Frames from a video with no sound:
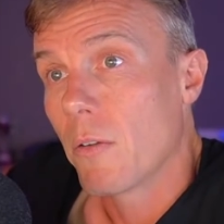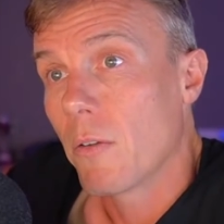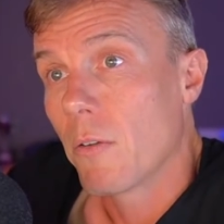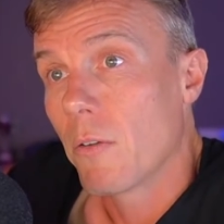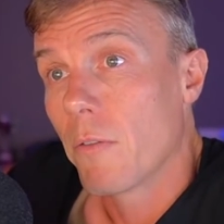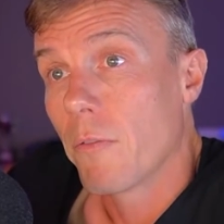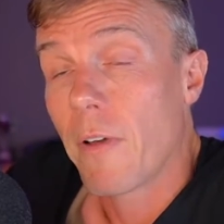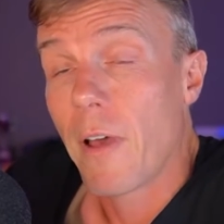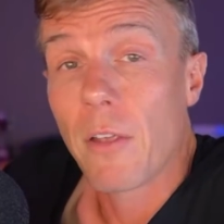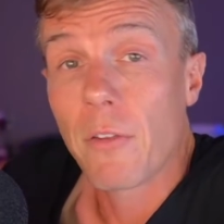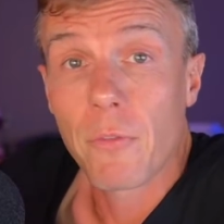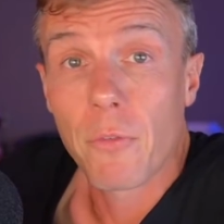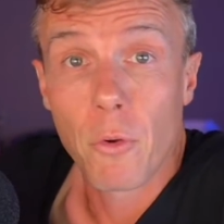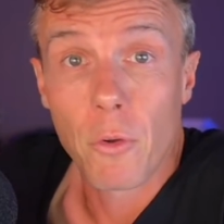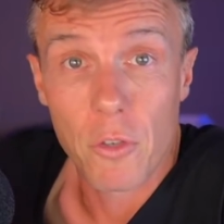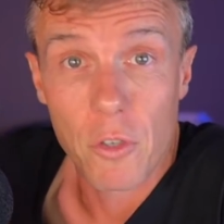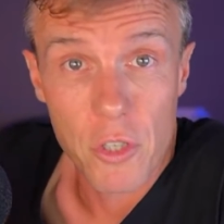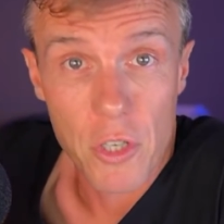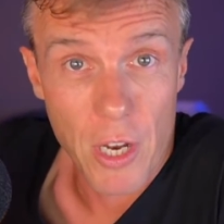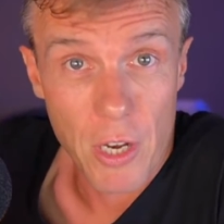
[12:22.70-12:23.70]
Fast
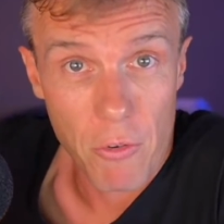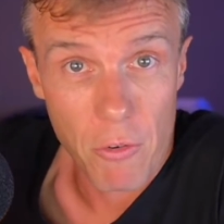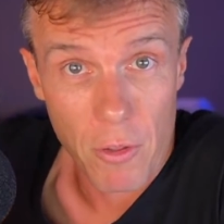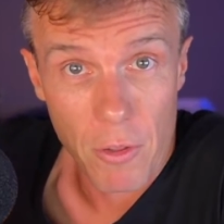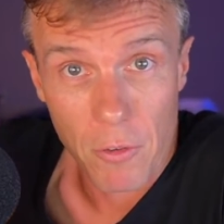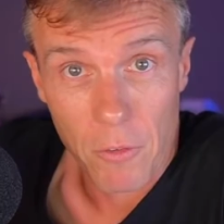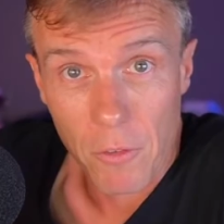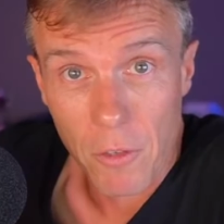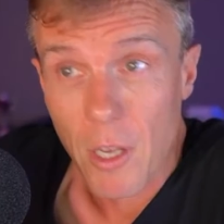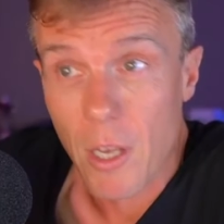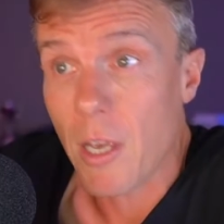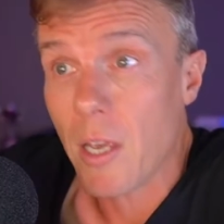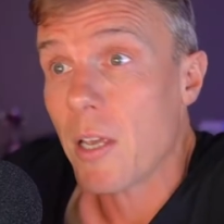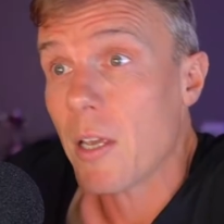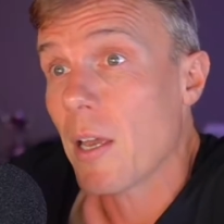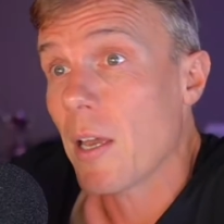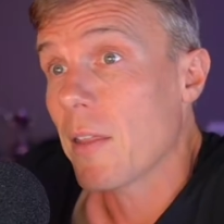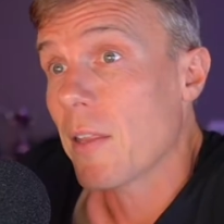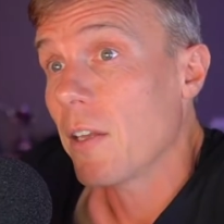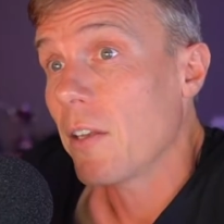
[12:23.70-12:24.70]
forward to January this year,
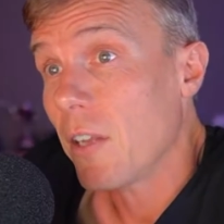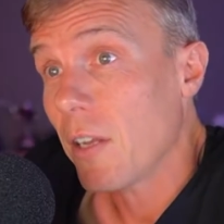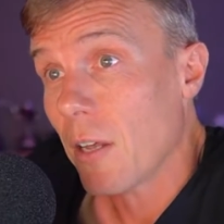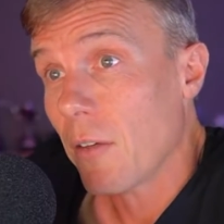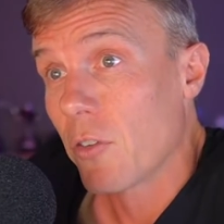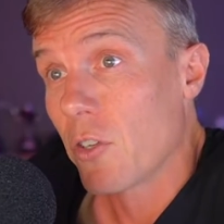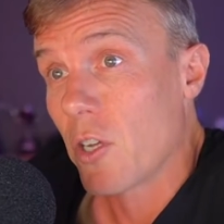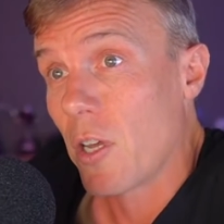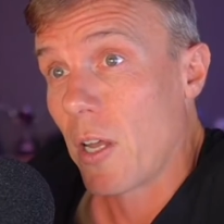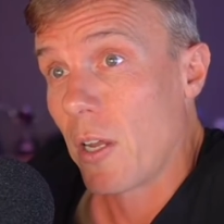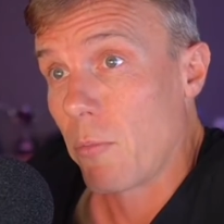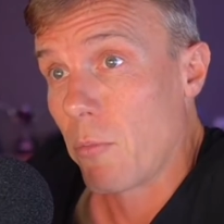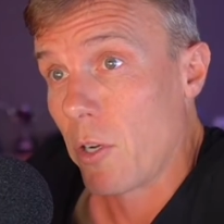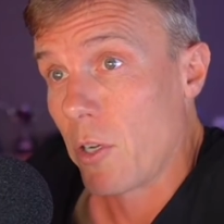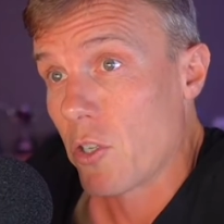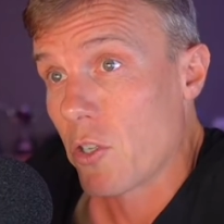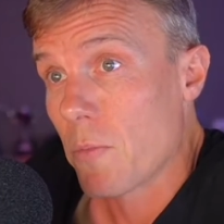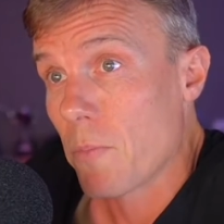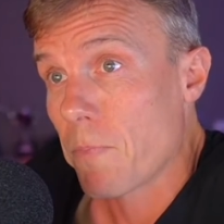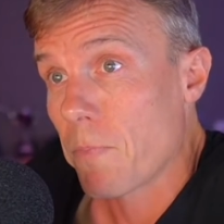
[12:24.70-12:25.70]
and they did have a data
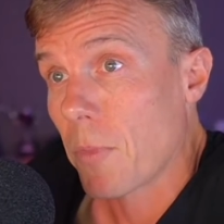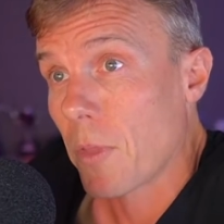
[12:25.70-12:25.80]
breach.